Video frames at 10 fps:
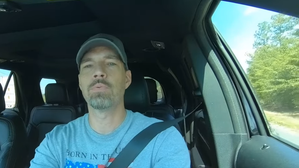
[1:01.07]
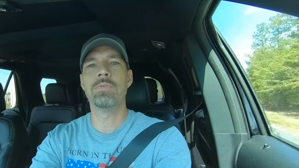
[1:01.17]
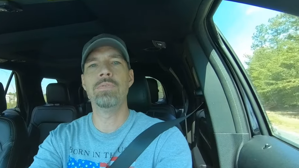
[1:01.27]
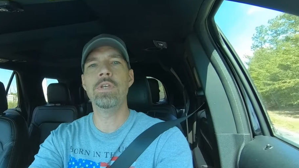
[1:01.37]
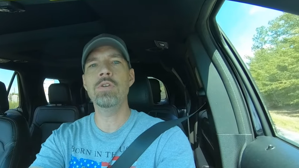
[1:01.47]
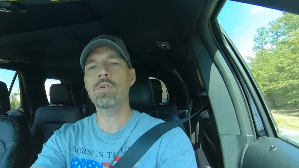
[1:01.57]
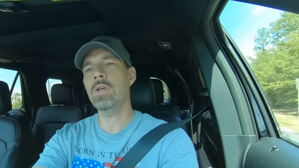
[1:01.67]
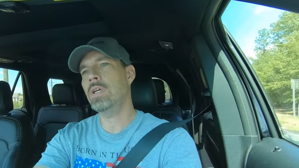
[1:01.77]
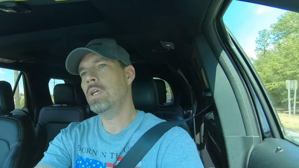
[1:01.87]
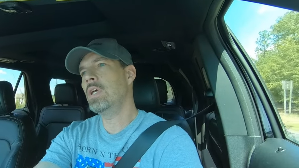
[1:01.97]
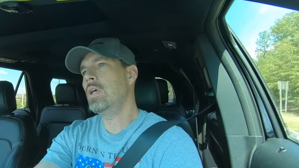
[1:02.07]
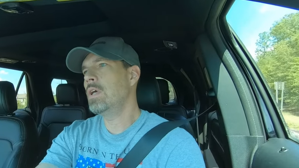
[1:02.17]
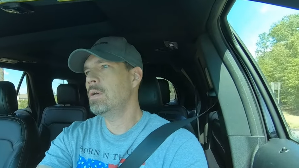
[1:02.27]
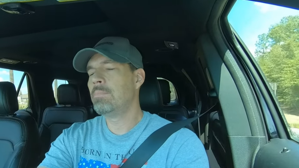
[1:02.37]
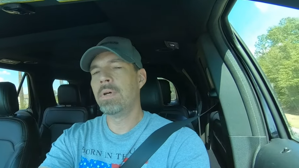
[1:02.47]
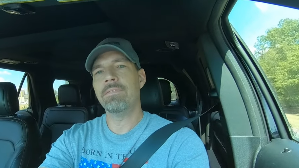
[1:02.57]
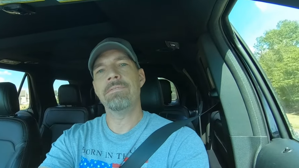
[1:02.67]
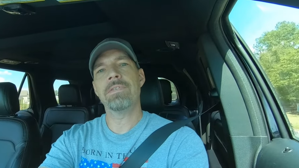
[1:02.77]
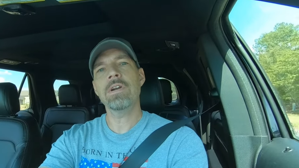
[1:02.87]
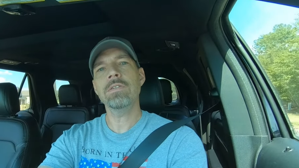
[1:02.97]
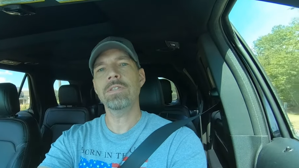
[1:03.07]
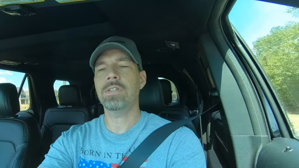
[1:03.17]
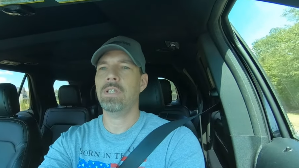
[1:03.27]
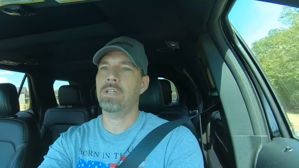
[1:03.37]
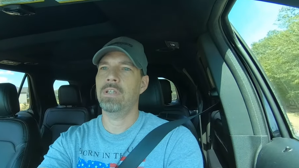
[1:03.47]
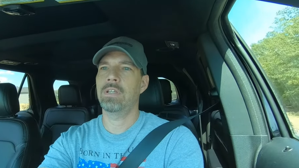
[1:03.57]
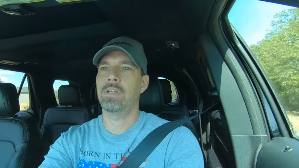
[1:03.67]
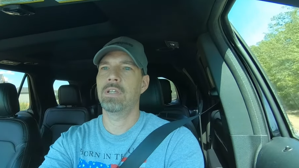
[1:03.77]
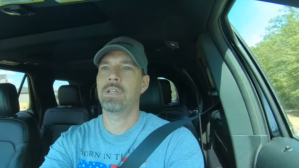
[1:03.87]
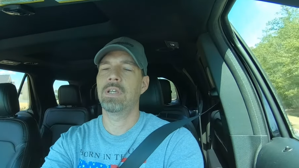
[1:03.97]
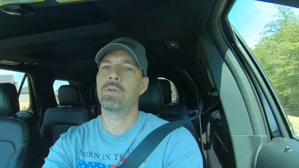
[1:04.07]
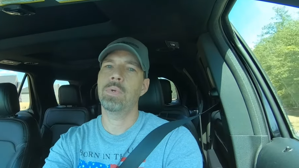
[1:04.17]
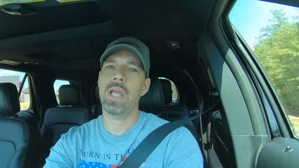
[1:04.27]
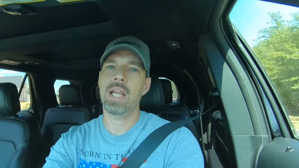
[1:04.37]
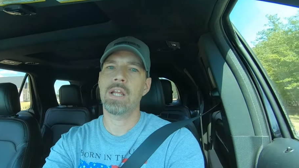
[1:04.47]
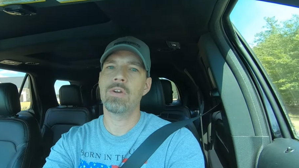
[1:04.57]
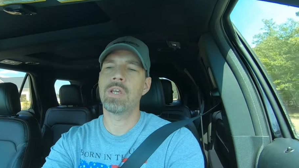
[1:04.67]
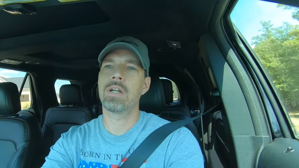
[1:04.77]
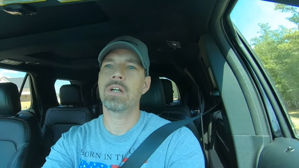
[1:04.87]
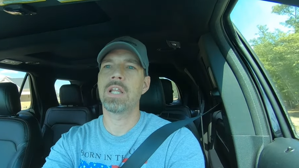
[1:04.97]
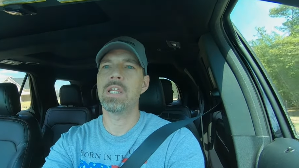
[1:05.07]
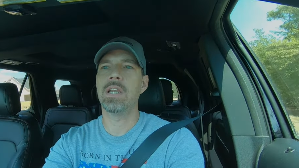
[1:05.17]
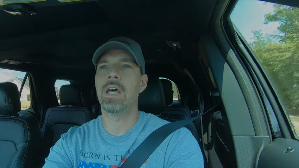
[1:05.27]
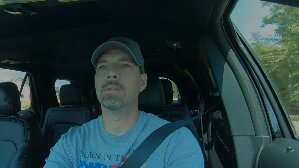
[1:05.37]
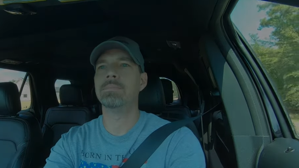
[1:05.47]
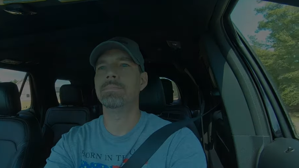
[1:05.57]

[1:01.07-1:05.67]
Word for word: review, but first we gotta go get her cleaned up.